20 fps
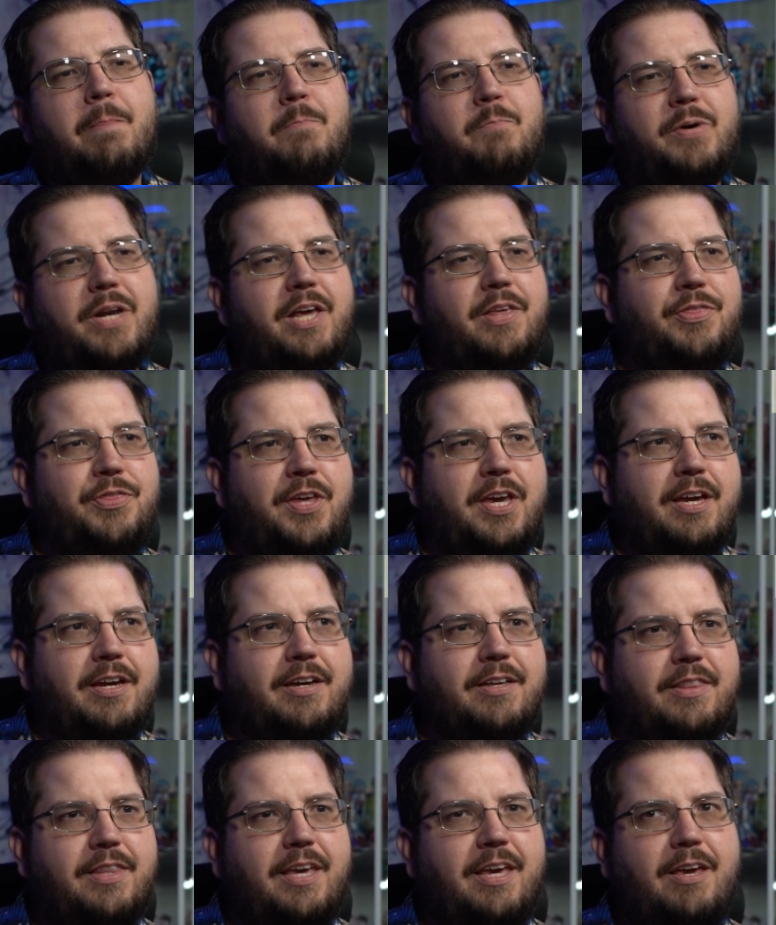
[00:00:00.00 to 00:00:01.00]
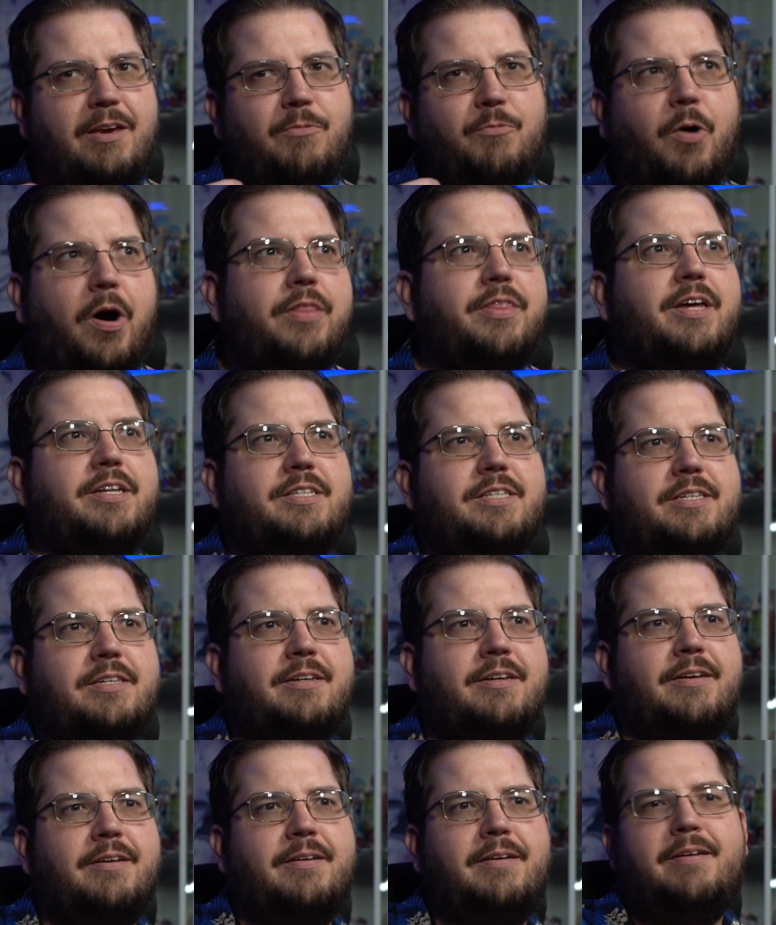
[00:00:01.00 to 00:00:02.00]
But I think the one that's
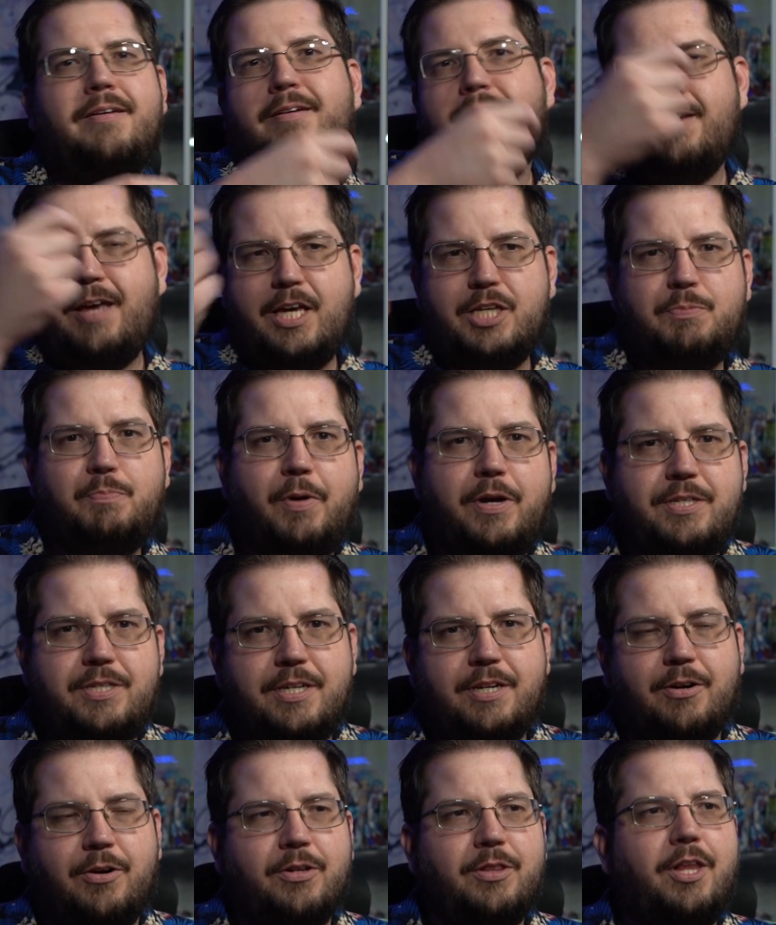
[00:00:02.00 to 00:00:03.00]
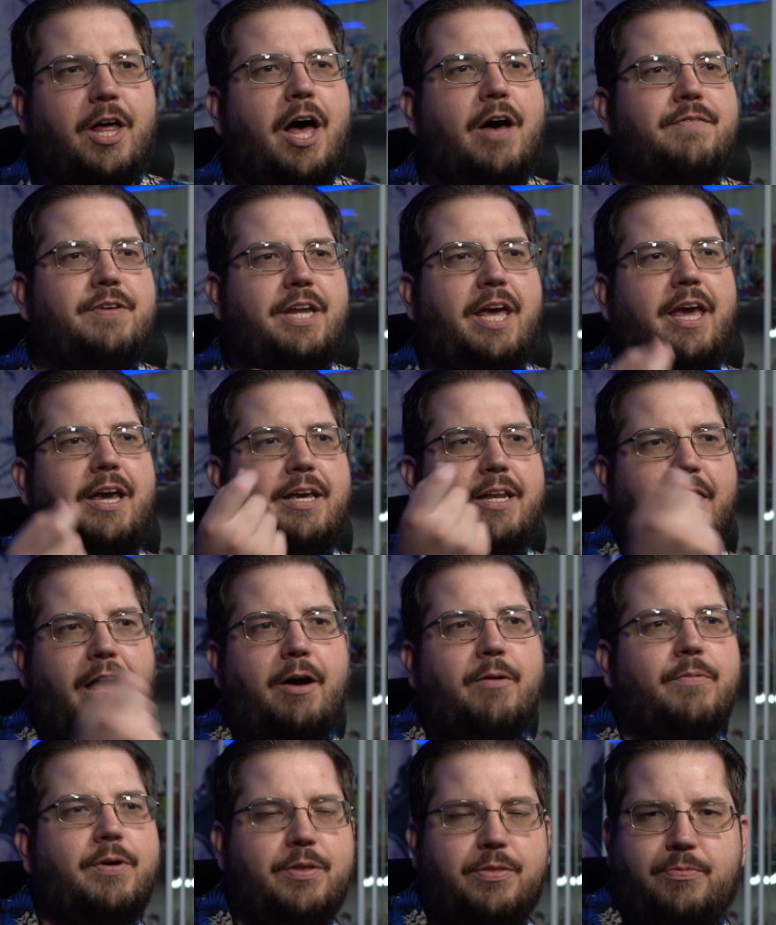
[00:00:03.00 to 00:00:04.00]
expressing her love and hanging
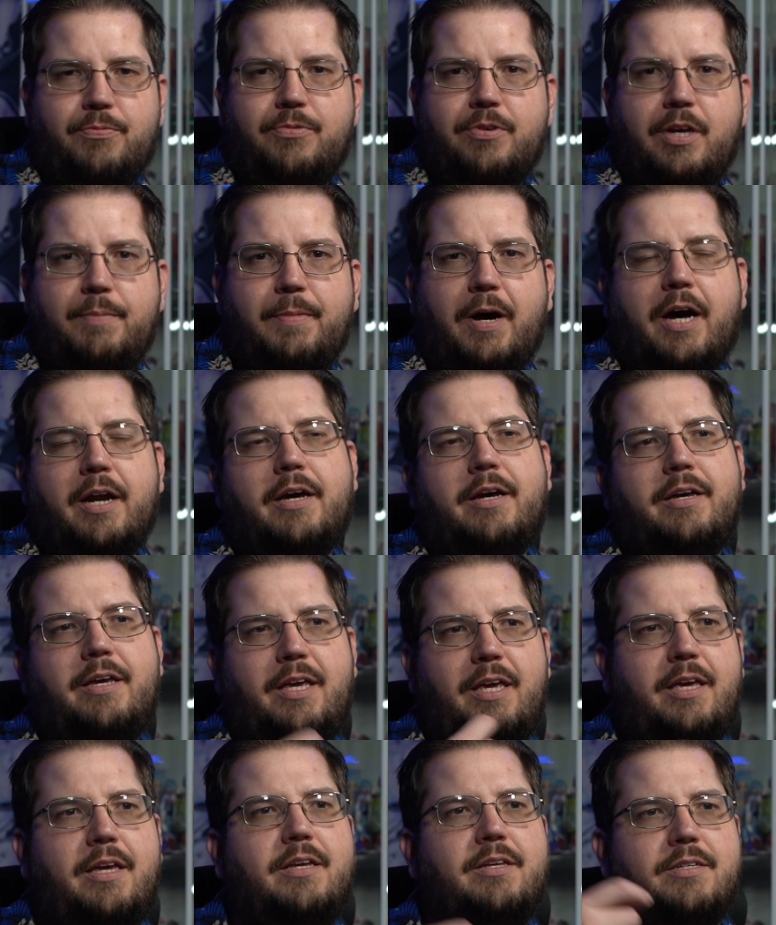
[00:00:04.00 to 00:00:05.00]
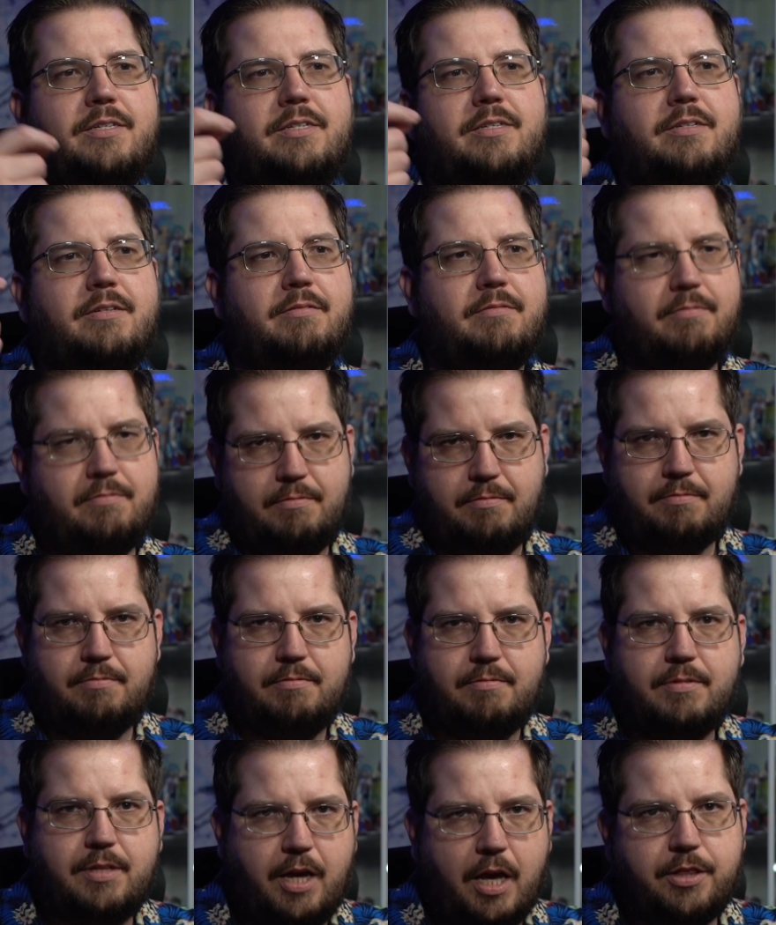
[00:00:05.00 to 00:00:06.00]
out with Yamada is
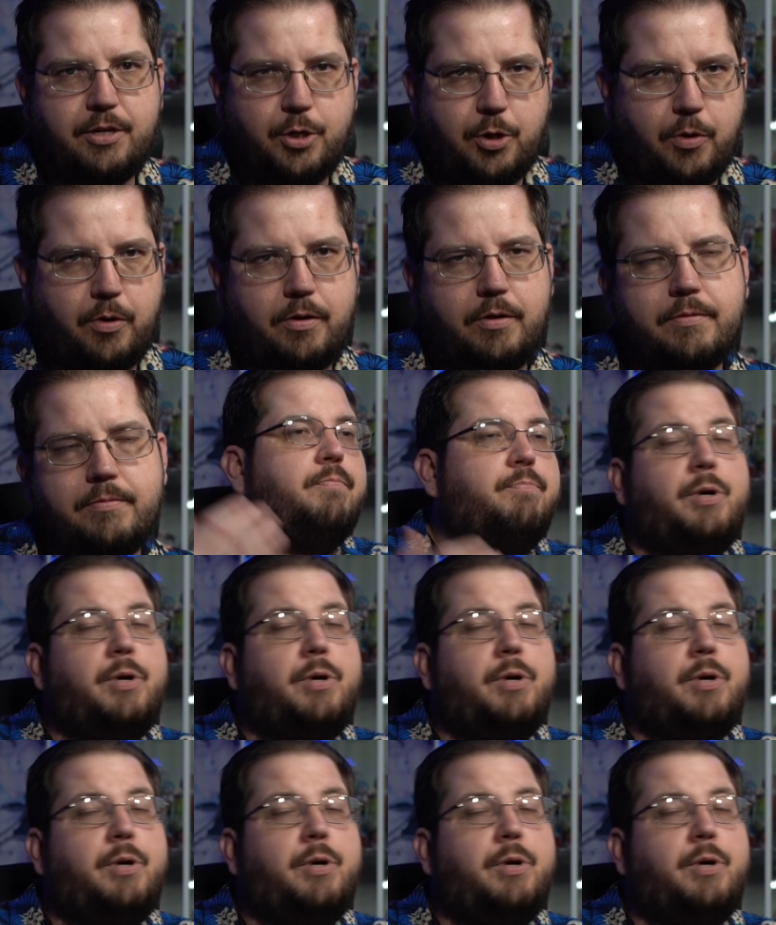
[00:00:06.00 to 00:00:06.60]
the other girl.